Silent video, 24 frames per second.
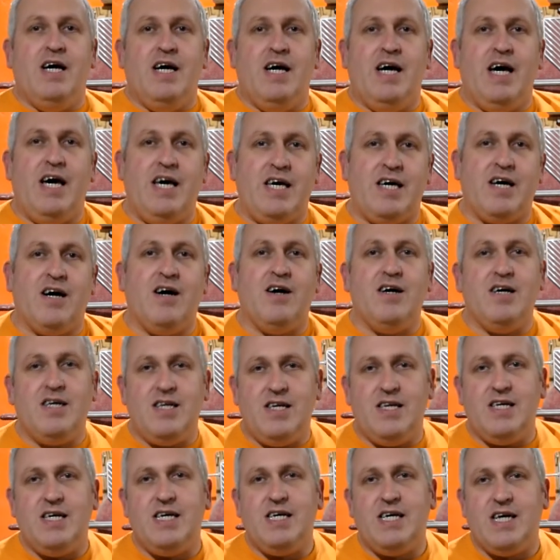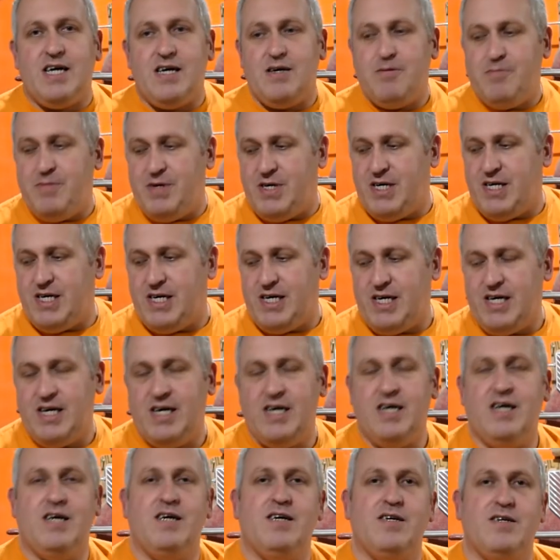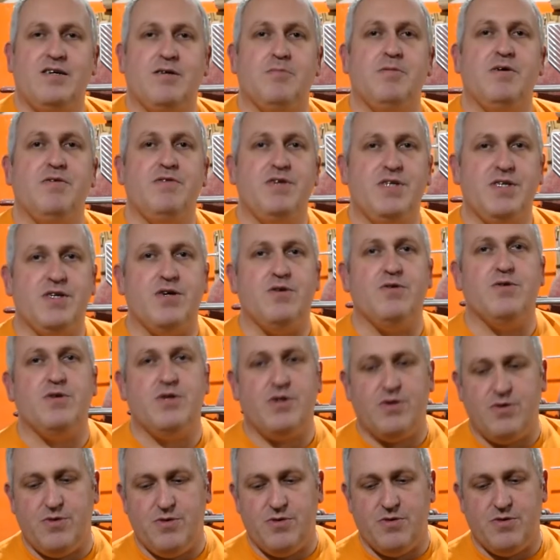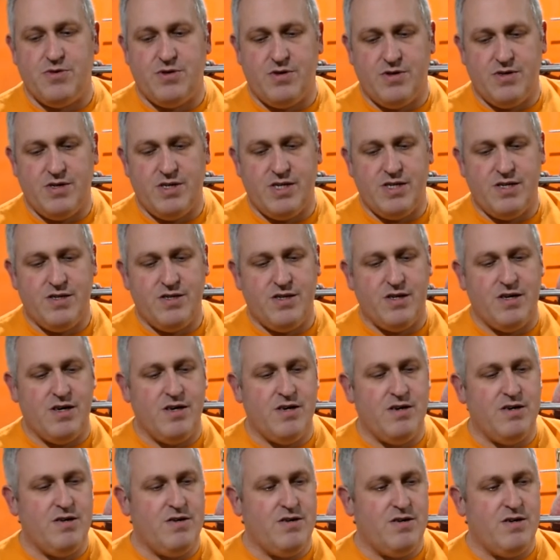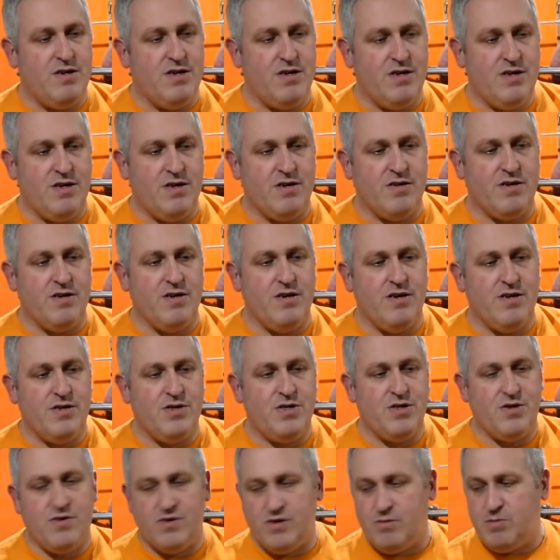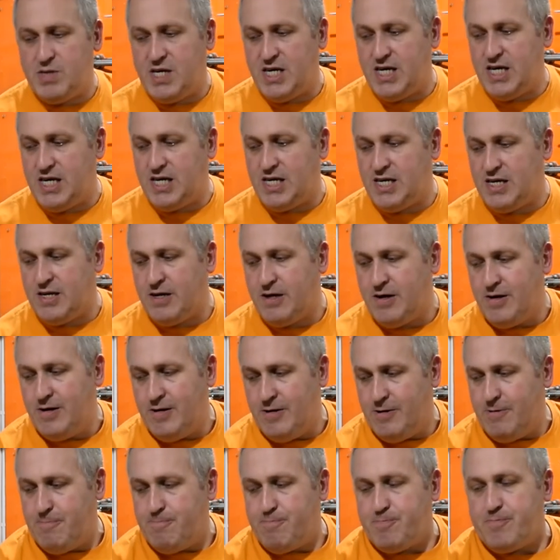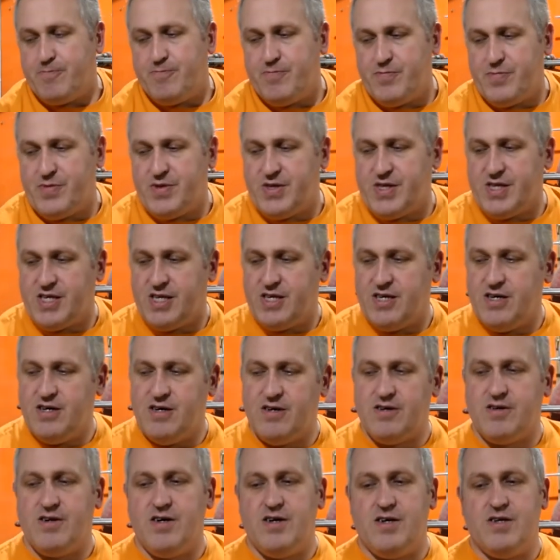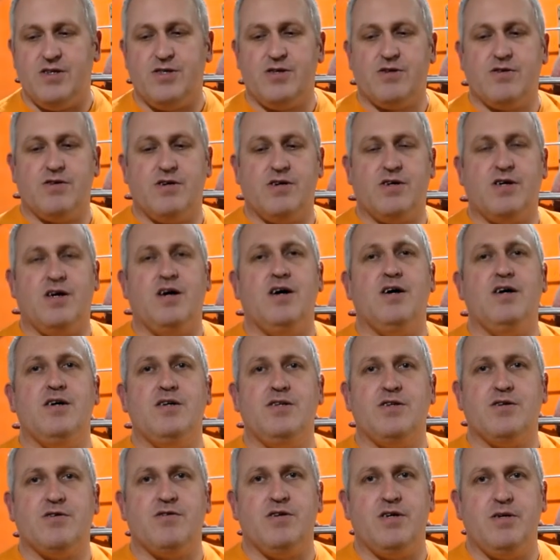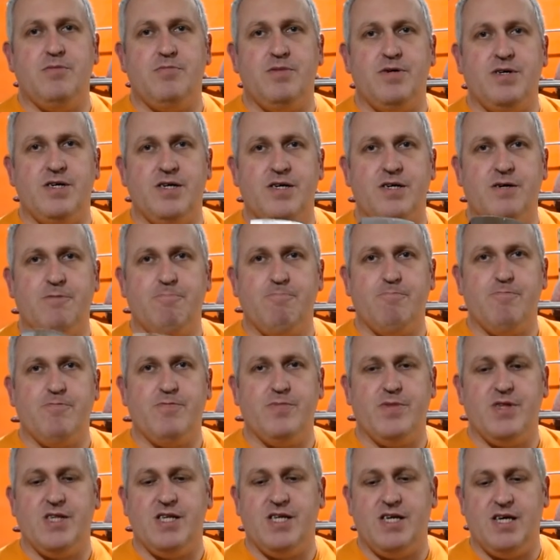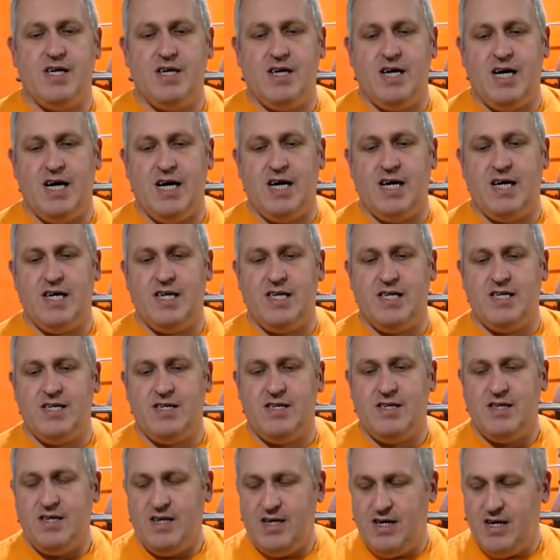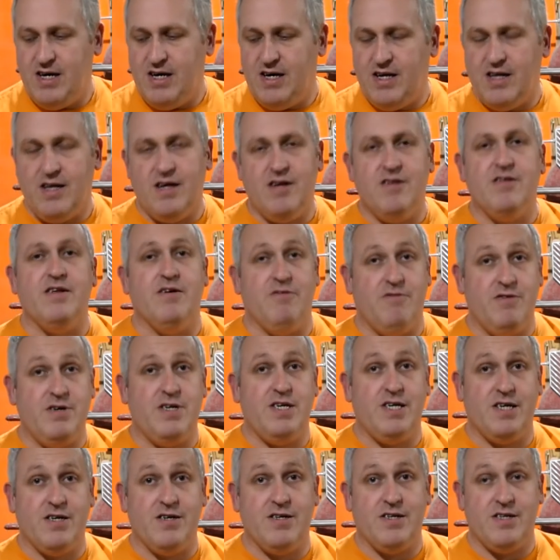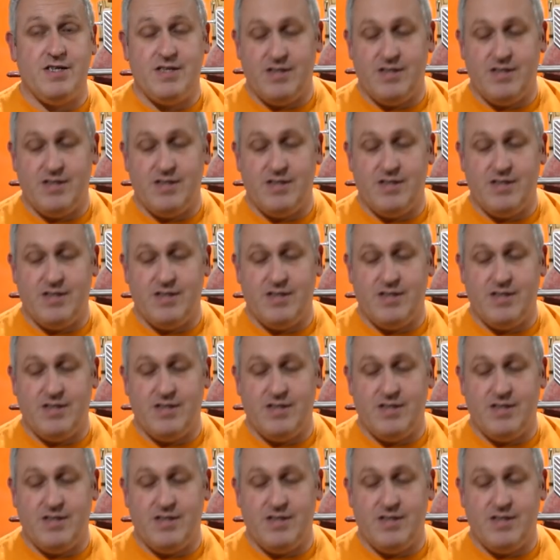He kindly gave me some of his old tools. So I've got a shoulder plane, I've got a card scraper, and they're really good